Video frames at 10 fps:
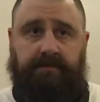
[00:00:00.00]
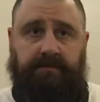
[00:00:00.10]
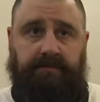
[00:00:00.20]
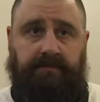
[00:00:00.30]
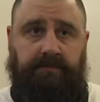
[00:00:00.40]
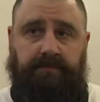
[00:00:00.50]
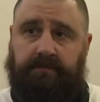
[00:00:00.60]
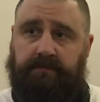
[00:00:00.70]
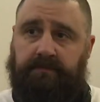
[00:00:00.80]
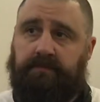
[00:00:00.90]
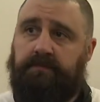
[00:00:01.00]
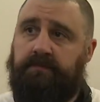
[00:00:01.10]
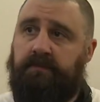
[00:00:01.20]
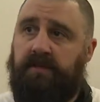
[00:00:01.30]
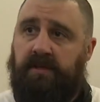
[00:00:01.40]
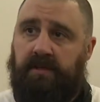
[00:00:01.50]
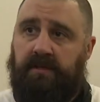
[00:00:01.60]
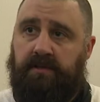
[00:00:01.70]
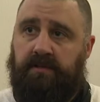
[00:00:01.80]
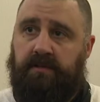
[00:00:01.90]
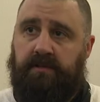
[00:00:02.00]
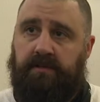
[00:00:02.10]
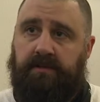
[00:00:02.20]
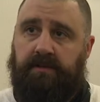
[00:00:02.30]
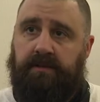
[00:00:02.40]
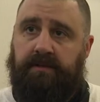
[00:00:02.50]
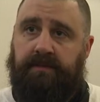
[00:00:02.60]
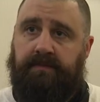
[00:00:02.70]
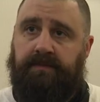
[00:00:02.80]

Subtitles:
(not speaking)